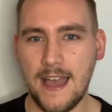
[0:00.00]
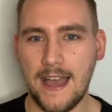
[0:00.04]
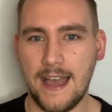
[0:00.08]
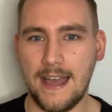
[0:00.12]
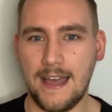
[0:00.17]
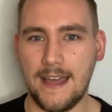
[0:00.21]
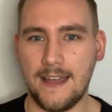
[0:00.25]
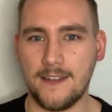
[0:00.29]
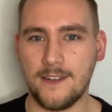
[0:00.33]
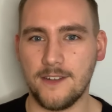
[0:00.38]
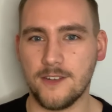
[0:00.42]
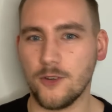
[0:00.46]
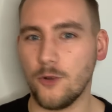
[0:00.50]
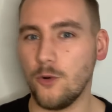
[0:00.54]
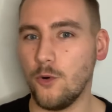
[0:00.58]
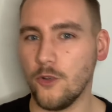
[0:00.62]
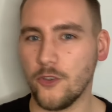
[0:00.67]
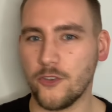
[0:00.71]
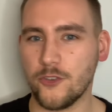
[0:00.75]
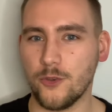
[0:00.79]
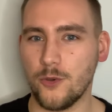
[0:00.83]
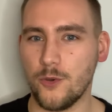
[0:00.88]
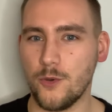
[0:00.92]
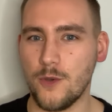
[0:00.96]
and
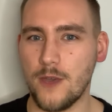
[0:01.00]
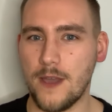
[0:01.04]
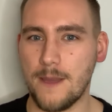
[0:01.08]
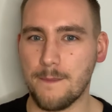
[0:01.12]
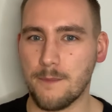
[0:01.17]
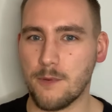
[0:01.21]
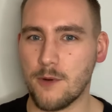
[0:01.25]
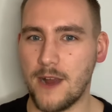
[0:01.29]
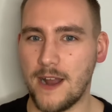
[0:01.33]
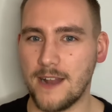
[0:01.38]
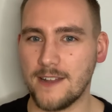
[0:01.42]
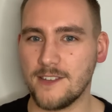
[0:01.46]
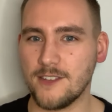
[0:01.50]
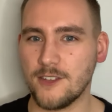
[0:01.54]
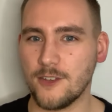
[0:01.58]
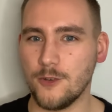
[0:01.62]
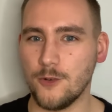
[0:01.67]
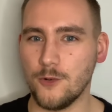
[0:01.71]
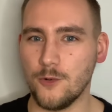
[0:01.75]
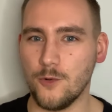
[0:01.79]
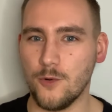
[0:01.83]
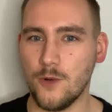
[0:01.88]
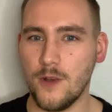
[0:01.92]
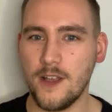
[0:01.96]
also a
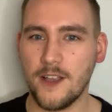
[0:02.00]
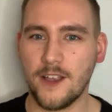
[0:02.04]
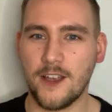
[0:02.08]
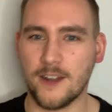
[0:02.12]
practical